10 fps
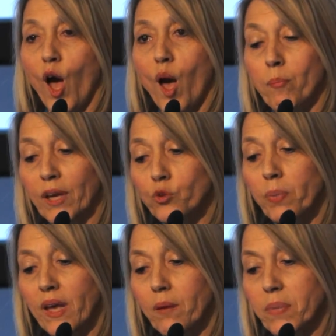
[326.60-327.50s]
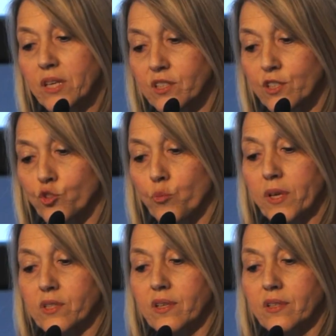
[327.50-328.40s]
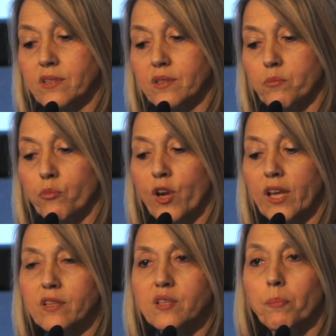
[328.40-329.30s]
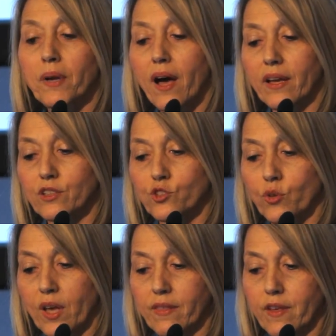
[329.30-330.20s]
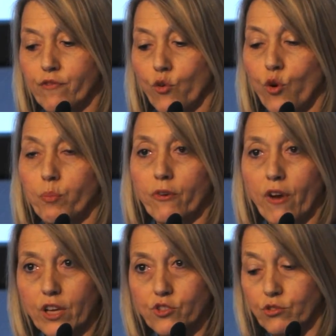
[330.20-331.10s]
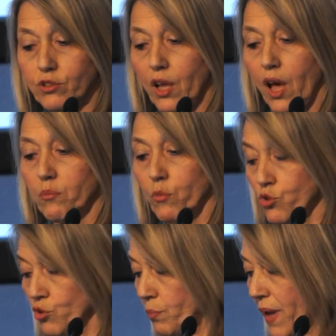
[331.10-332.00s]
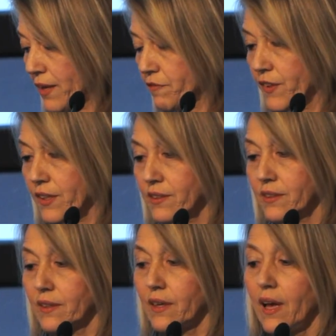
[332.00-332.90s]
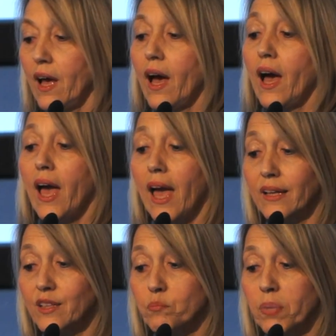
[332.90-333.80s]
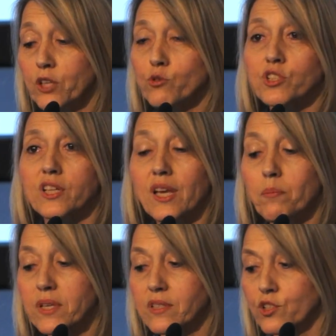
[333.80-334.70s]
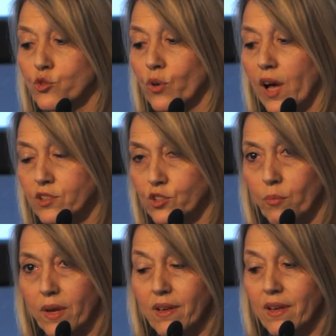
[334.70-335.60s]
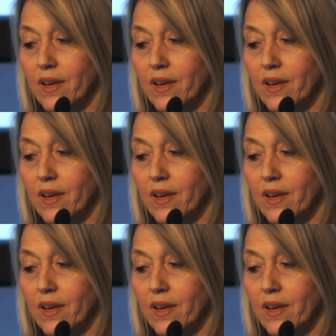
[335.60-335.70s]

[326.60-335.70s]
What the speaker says: A B2B, business-to-business, bringing suppliers together for cooperation and mutual benefit, and B2C, business-to-customer,